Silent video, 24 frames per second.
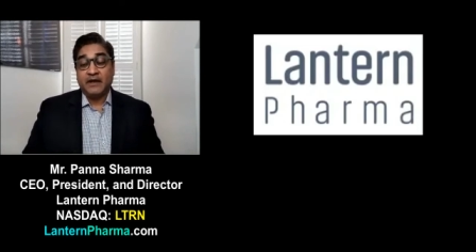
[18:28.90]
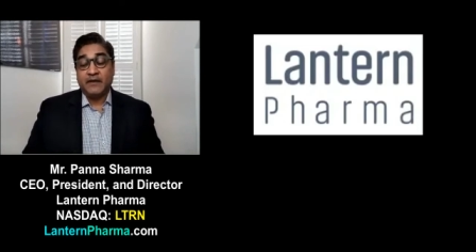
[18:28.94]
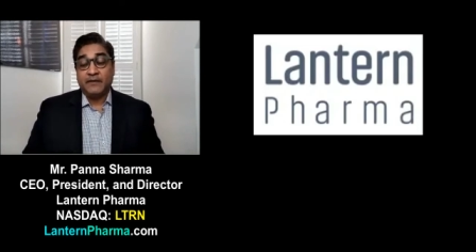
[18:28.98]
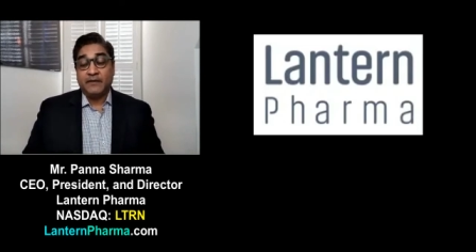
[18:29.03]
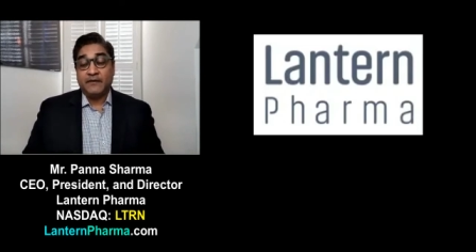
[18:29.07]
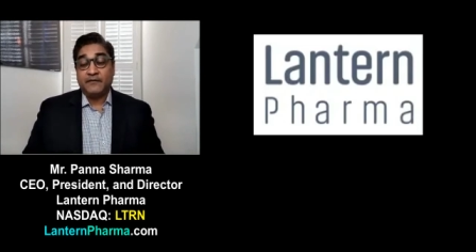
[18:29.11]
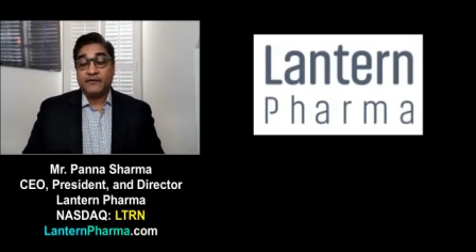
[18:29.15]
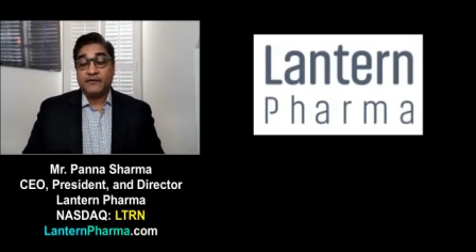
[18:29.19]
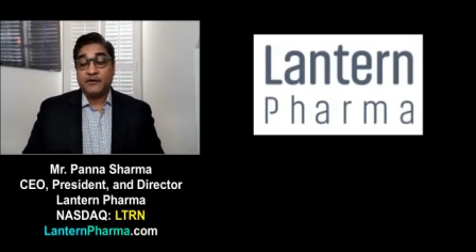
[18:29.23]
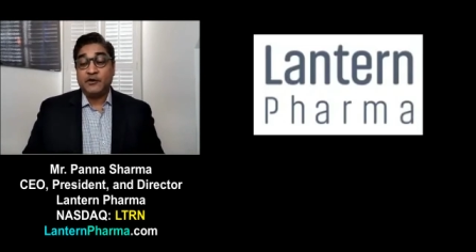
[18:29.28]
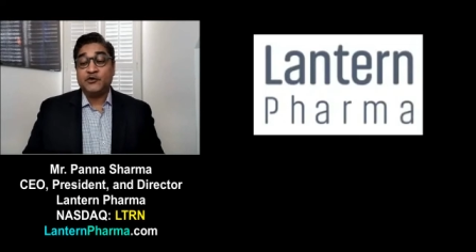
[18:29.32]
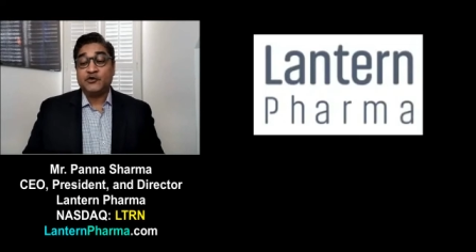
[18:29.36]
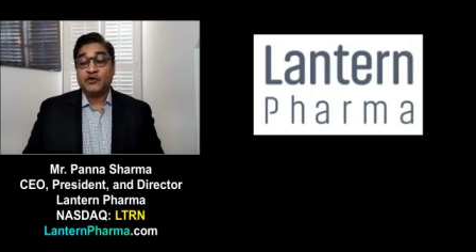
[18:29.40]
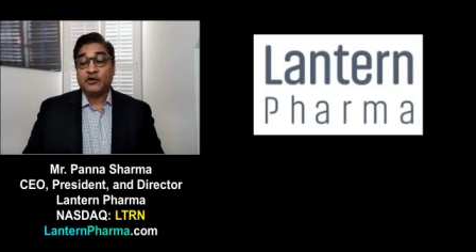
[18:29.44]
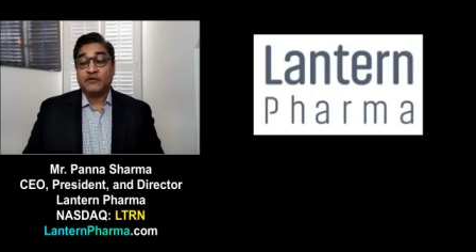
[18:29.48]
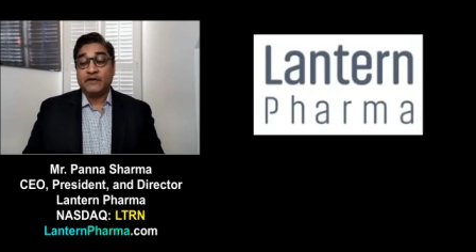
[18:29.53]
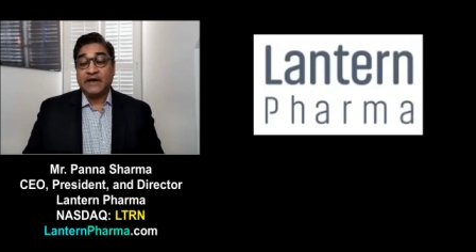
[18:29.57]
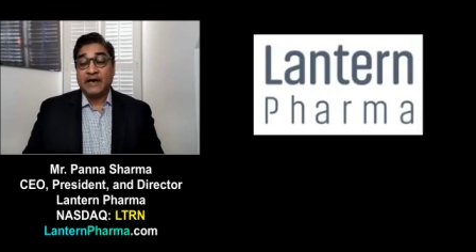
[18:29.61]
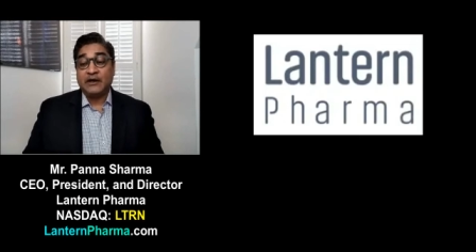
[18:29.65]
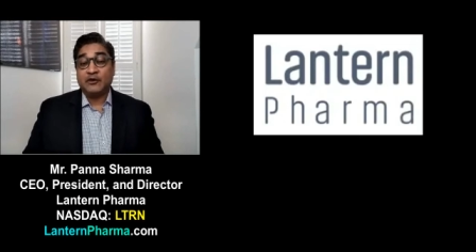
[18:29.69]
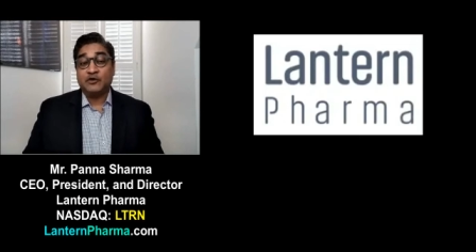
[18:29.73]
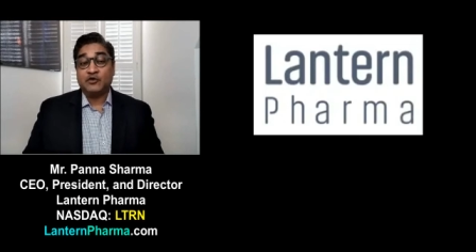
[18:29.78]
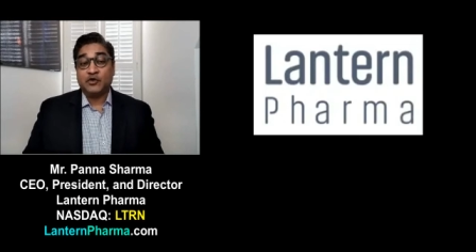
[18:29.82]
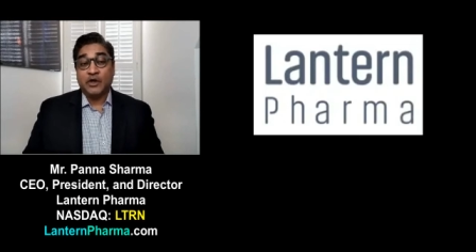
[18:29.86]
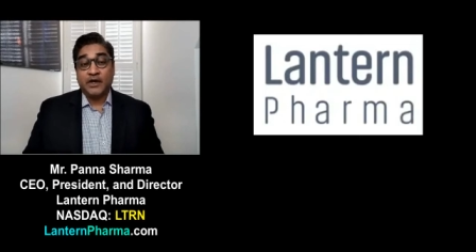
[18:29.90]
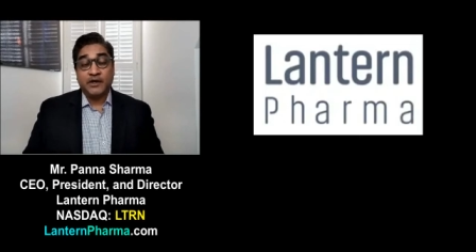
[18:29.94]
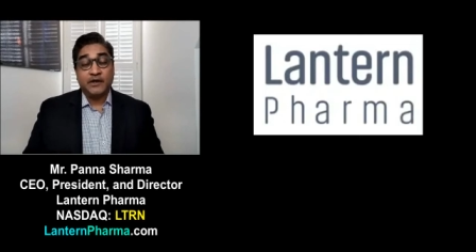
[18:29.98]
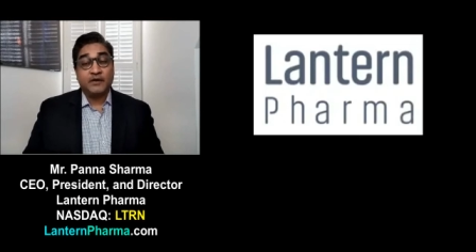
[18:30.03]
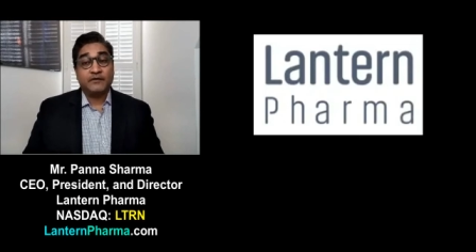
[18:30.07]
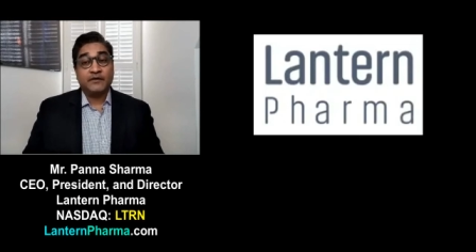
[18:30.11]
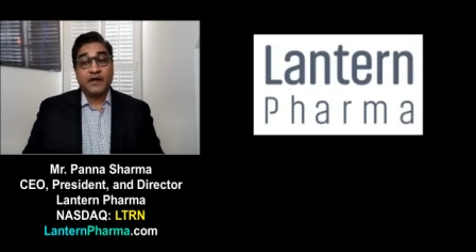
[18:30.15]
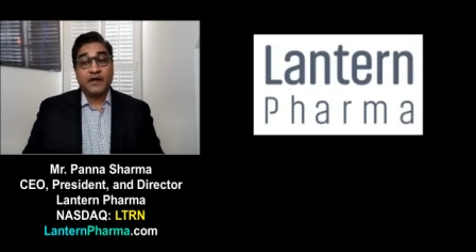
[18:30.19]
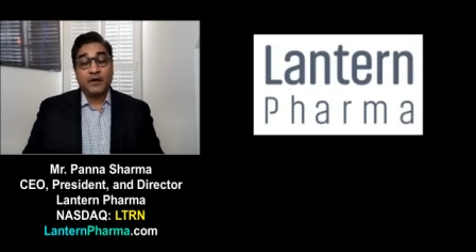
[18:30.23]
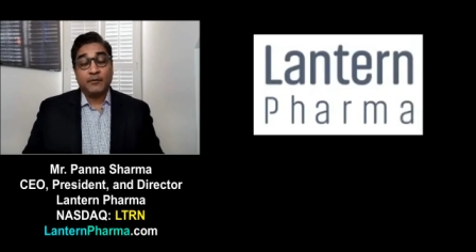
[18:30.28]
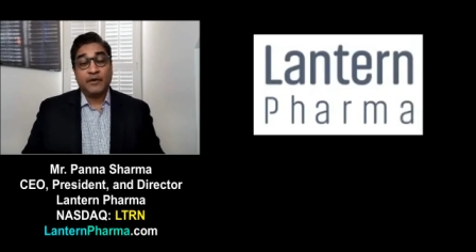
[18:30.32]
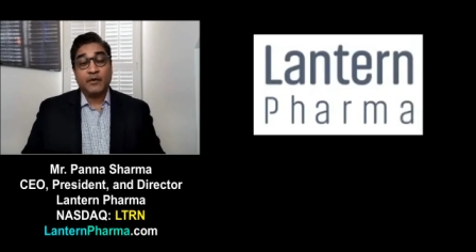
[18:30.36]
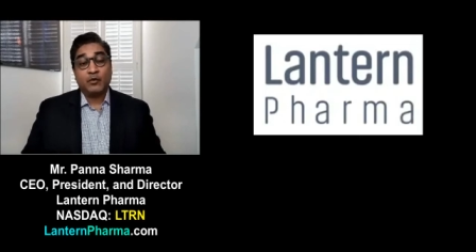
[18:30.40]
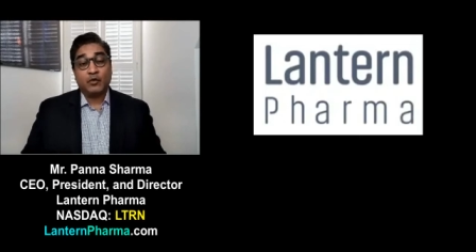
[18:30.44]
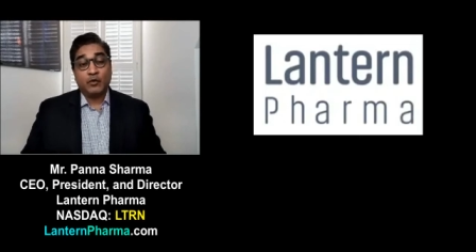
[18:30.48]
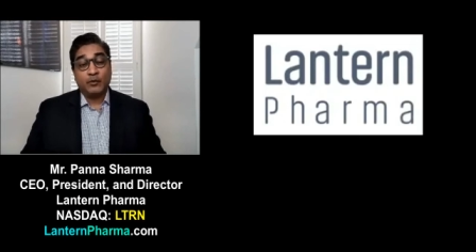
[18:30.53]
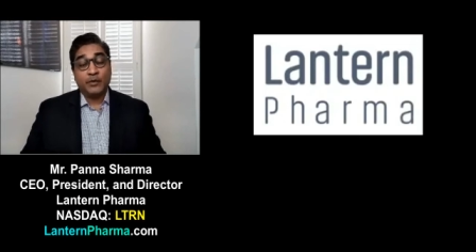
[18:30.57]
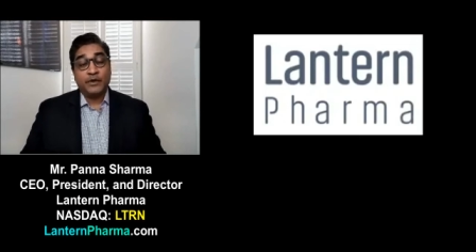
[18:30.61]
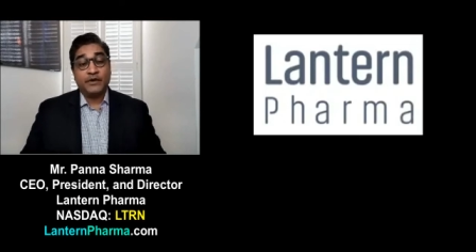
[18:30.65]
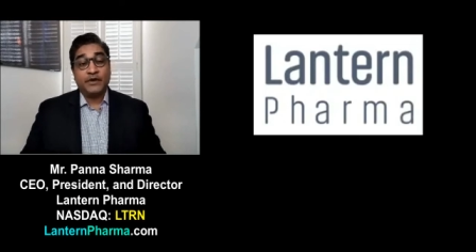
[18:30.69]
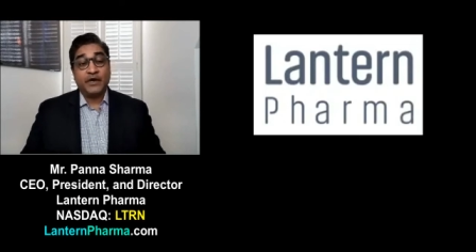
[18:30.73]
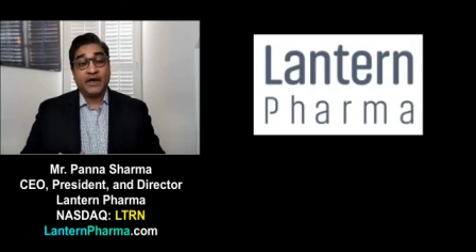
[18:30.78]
the future of how drug development will be